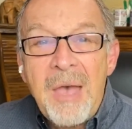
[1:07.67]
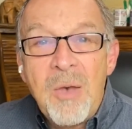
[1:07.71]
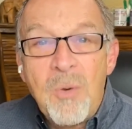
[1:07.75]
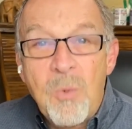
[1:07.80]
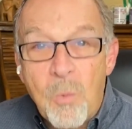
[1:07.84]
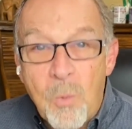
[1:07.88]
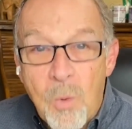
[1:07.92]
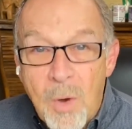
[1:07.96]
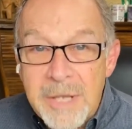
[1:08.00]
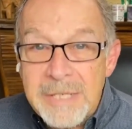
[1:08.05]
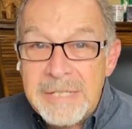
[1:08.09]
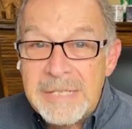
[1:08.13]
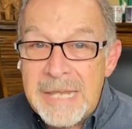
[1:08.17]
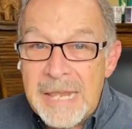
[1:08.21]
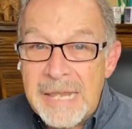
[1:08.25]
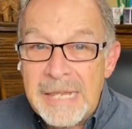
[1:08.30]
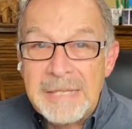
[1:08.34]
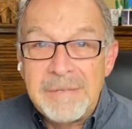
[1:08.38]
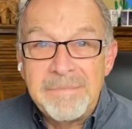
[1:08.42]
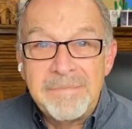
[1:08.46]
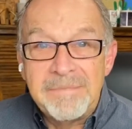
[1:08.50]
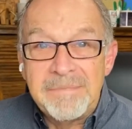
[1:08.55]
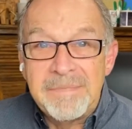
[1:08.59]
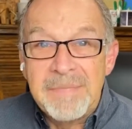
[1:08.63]
One
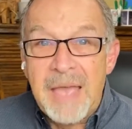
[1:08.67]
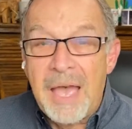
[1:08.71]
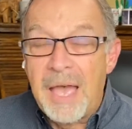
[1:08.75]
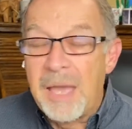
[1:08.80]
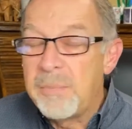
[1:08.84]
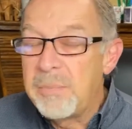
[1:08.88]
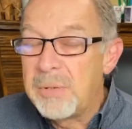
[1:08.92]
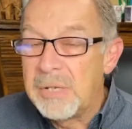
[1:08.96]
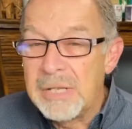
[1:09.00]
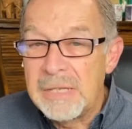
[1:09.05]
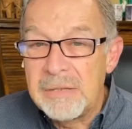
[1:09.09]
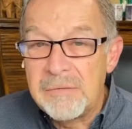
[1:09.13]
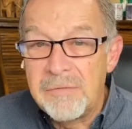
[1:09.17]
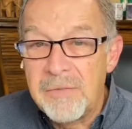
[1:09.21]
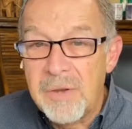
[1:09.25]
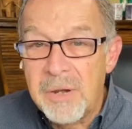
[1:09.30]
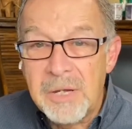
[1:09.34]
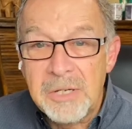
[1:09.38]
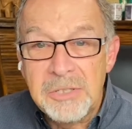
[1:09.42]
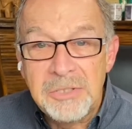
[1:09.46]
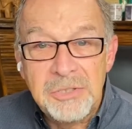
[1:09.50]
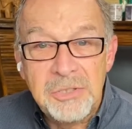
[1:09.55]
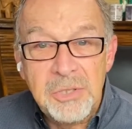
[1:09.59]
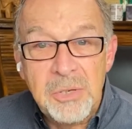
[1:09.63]
day, I believe
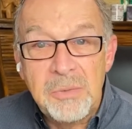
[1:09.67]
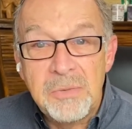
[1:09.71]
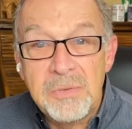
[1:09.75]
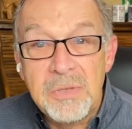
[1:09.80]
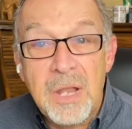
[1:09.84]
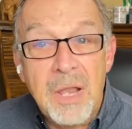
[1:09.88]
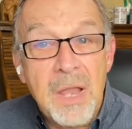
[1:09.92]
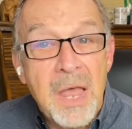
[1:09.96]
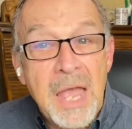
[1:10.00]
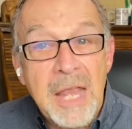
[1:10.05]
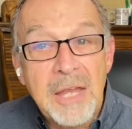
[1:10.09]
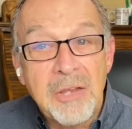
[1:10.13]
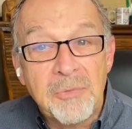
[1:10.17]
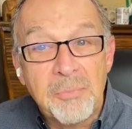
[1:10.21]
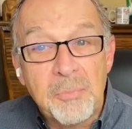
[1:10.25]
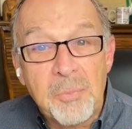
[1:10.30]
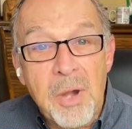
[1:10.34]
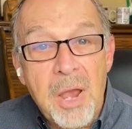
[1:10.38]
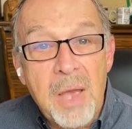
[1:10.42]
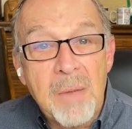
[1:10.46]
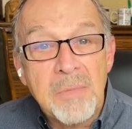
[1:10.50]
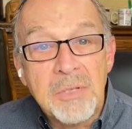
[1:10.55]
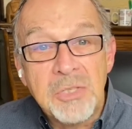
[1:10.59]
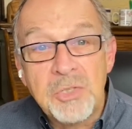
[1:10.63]
very soon, the light of
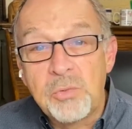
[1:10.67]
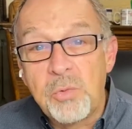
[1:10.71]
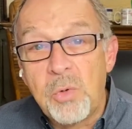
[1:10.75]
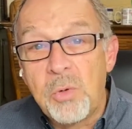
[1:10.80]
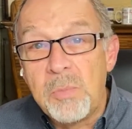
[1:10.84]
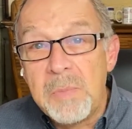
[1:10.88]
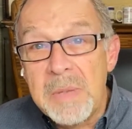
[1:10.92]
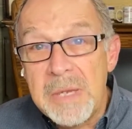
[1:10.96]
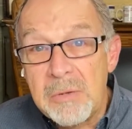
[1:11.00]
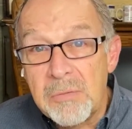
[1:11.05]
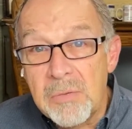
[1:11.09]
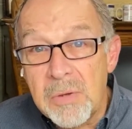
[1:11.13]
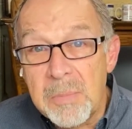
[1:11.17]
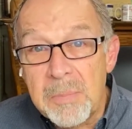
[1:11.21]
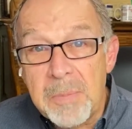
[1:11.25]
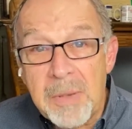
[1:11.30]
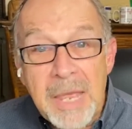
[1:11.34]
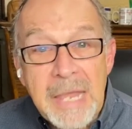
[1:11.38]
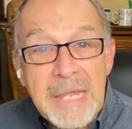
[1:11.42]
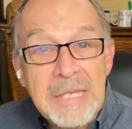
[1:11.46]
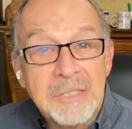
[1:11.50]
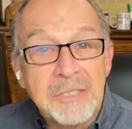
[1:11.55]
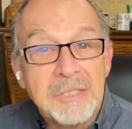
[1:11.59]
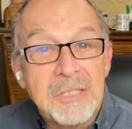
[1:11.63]
promise will be
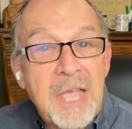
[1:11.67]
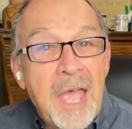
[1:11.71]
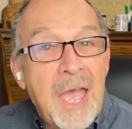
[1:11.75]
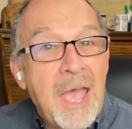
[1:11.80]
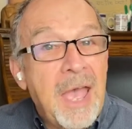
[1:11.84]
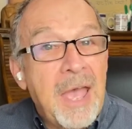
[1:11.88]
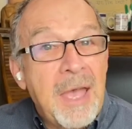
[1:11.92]
replaced